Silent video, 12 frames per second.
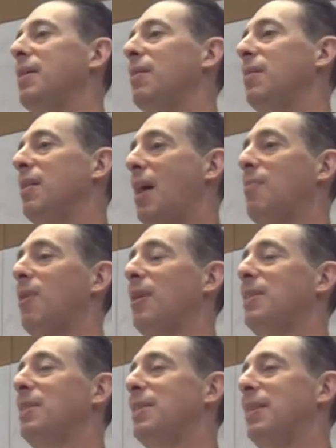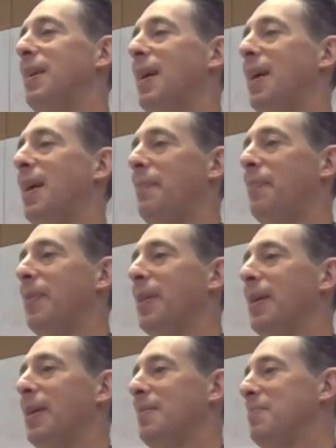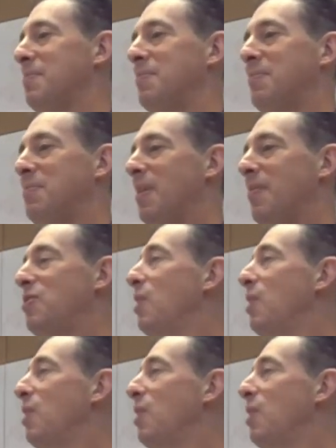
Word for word: know, libraries have